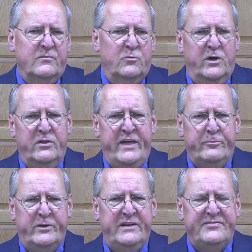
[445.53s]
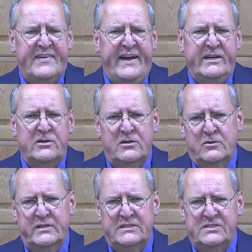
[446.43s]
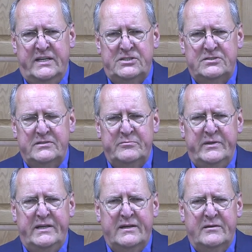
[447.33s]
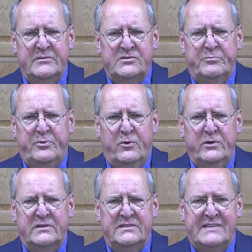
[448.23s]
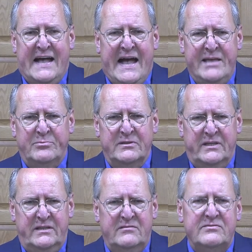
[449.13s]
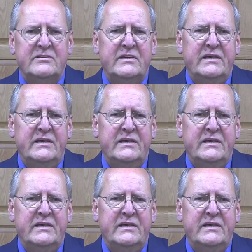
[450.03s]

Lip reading: Will they redefine our organization and become as important as I believe